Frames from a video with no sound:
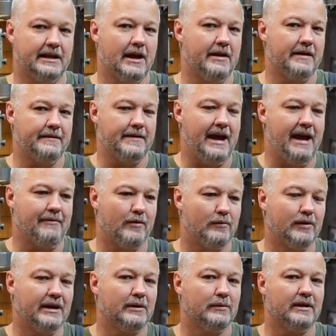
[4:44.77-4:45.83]
have a
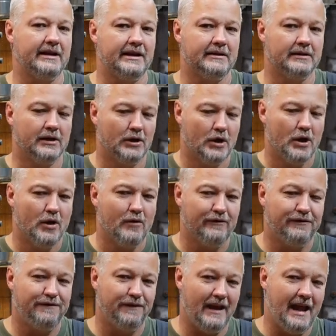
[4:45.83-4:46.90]
really, really
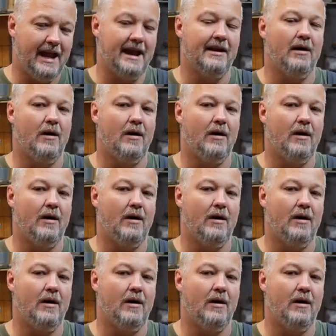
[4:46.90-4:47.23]
flat,